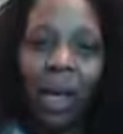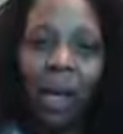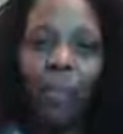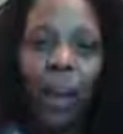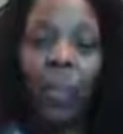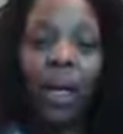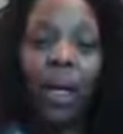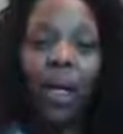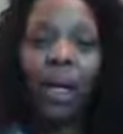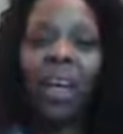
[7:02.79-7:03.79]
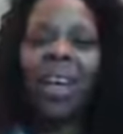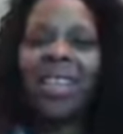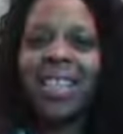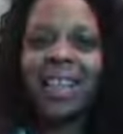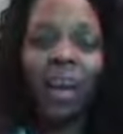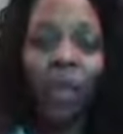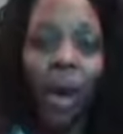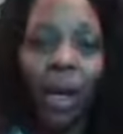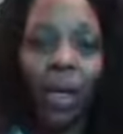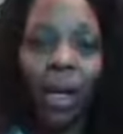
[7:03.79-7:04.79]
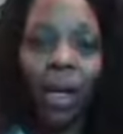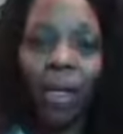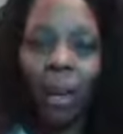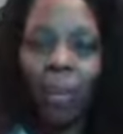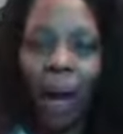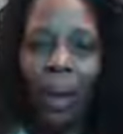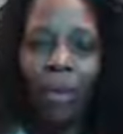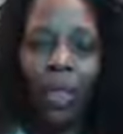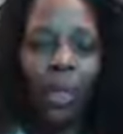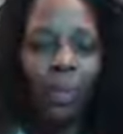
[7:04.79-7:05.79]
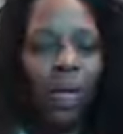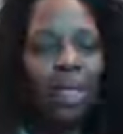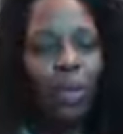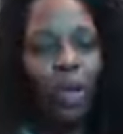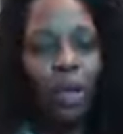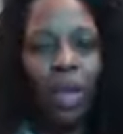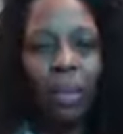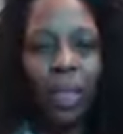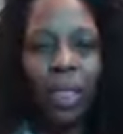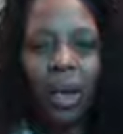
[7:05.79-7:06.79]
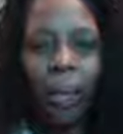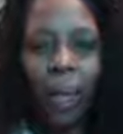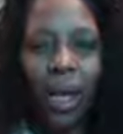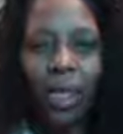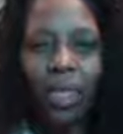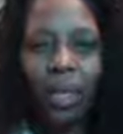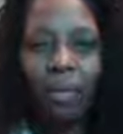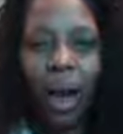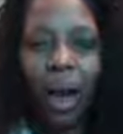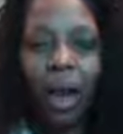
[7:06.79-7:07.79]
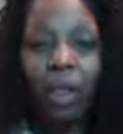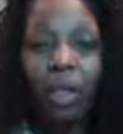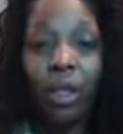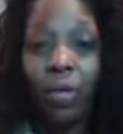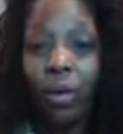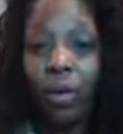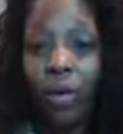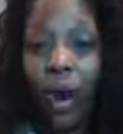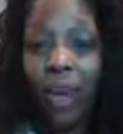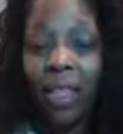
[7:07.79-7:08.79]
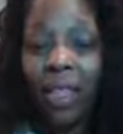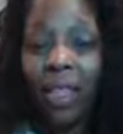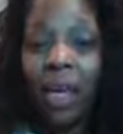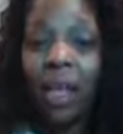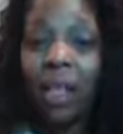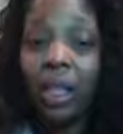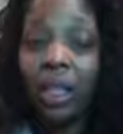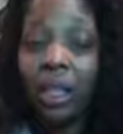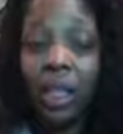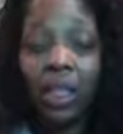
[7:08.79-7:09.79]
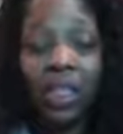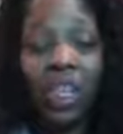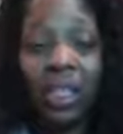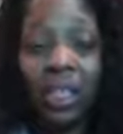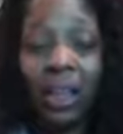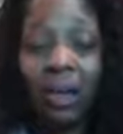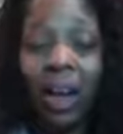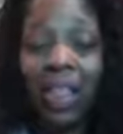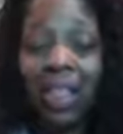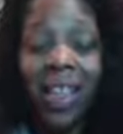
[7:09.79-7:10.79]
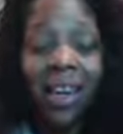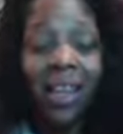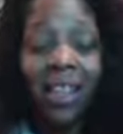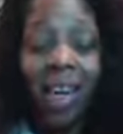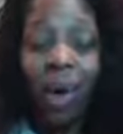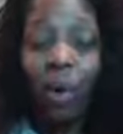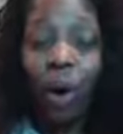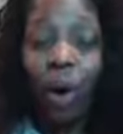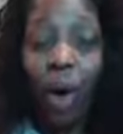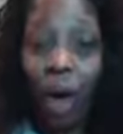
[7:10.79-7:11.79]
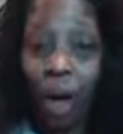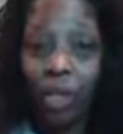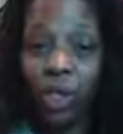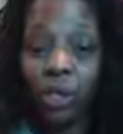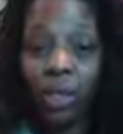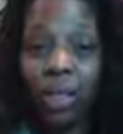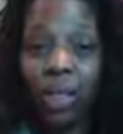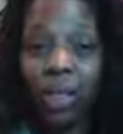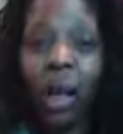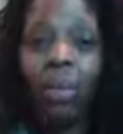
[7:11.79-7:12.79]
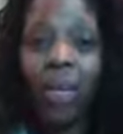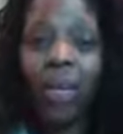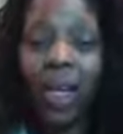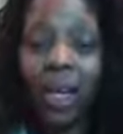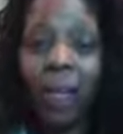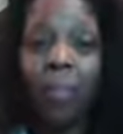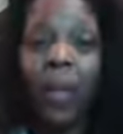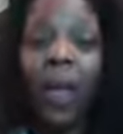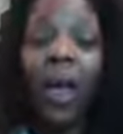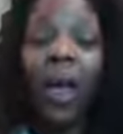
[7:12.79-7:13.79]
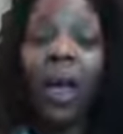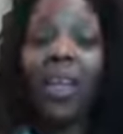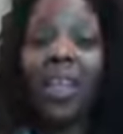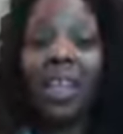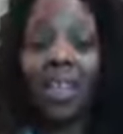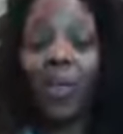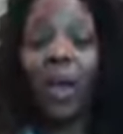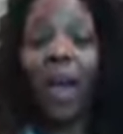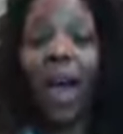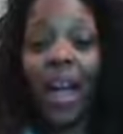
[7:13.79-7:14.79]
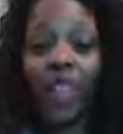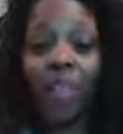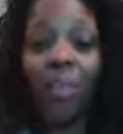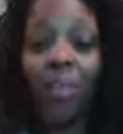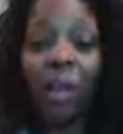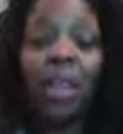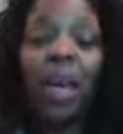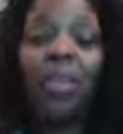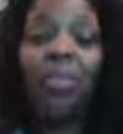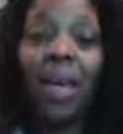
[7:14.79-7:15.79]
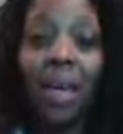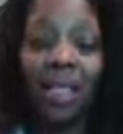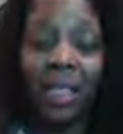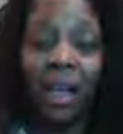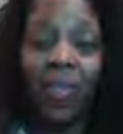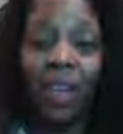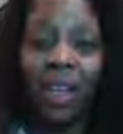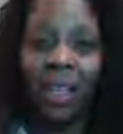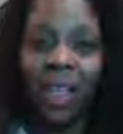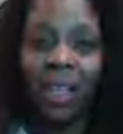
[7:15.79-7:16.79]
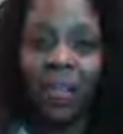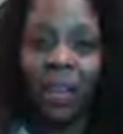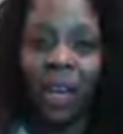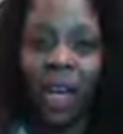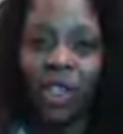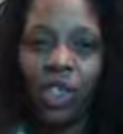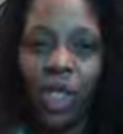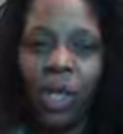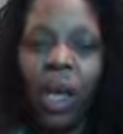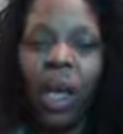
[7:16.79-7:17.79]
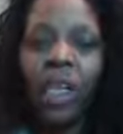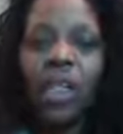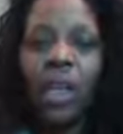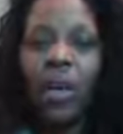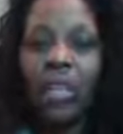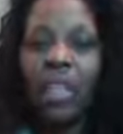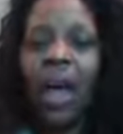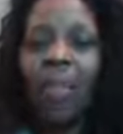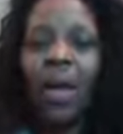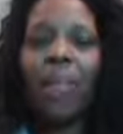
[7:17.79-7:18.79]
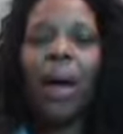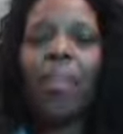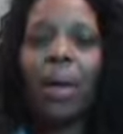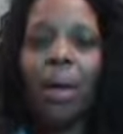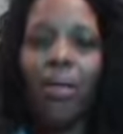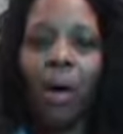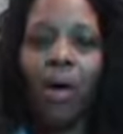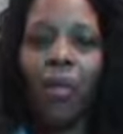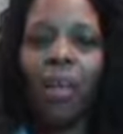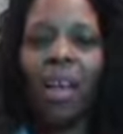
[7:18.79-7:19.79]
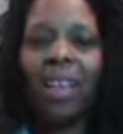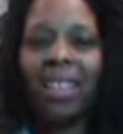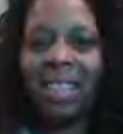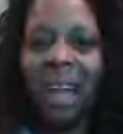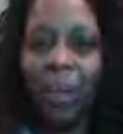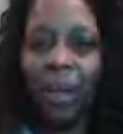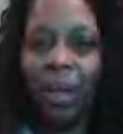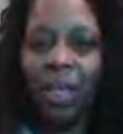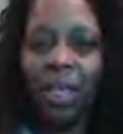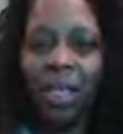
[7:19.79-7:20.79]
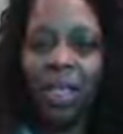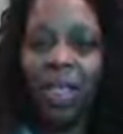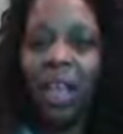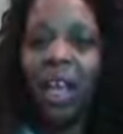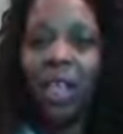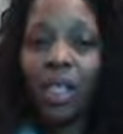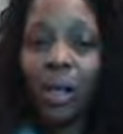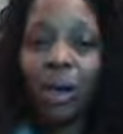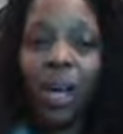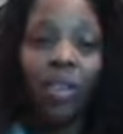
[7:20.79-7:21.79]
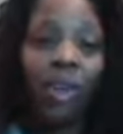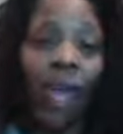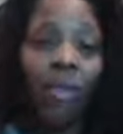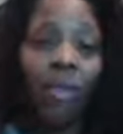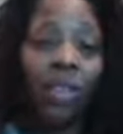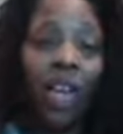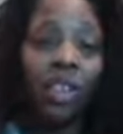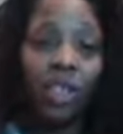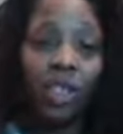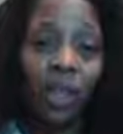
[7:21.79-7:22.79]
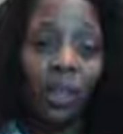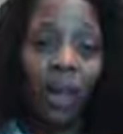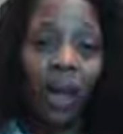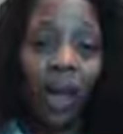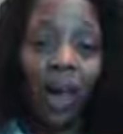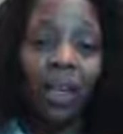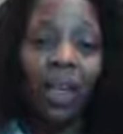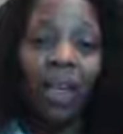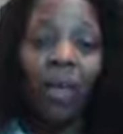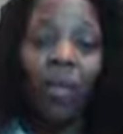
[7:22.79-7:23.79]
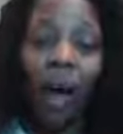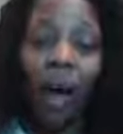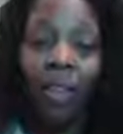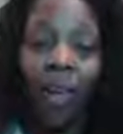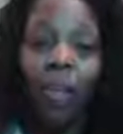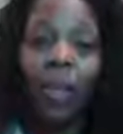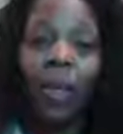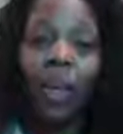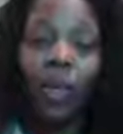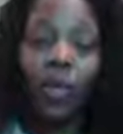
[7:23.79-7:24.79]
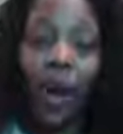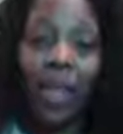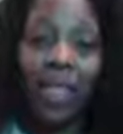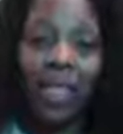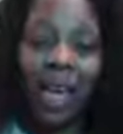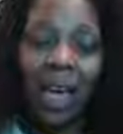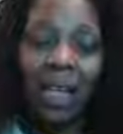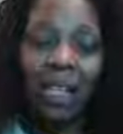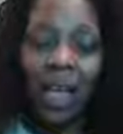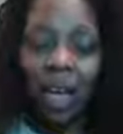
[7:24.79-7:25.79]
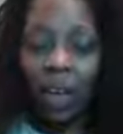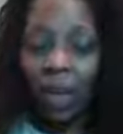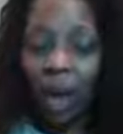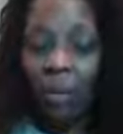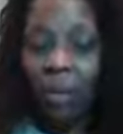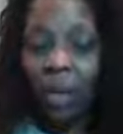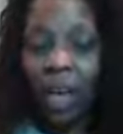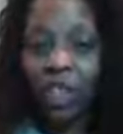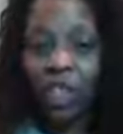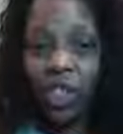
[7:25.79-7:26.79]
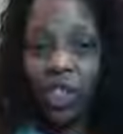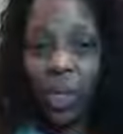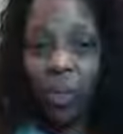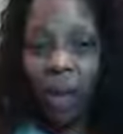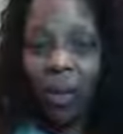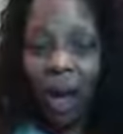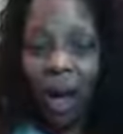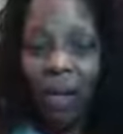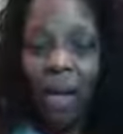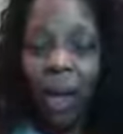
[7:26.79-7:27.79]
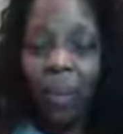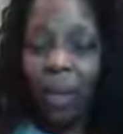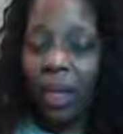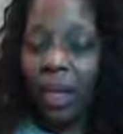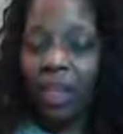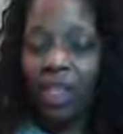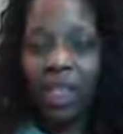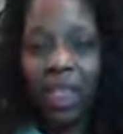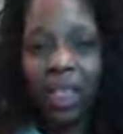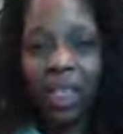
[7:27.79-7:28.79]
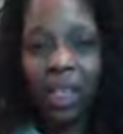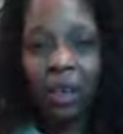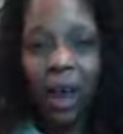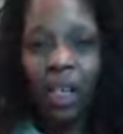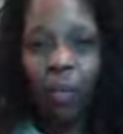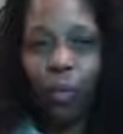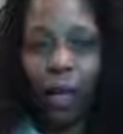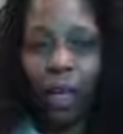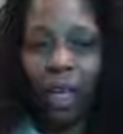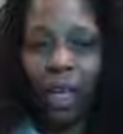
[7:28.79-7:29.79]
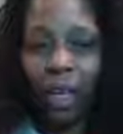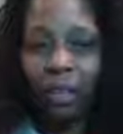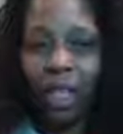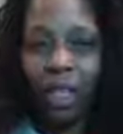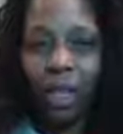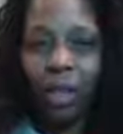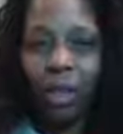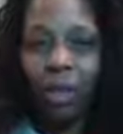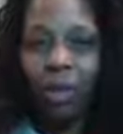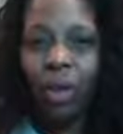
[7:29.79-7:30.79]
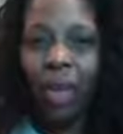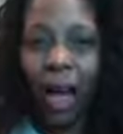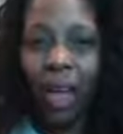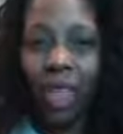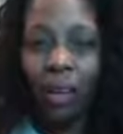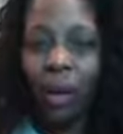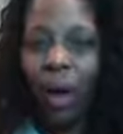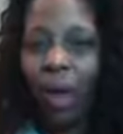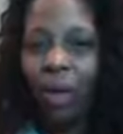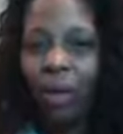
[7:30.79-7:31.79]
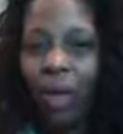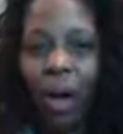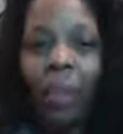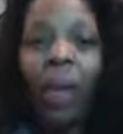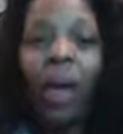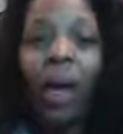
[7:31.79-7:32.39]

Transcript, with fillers: And biblically, it's incorrect. The Bible speaks when you come into the presence of God through grace, Jesus Christ, it will cause you to stop sinning. And this would actually be the means of your sanctification. So it's not about being perfect and stopping your sin so that you can have a relationship with God. Rather, grace says you have a relationship with God because Jesus Christ fully gives it to you through the gospel. Hallelujah.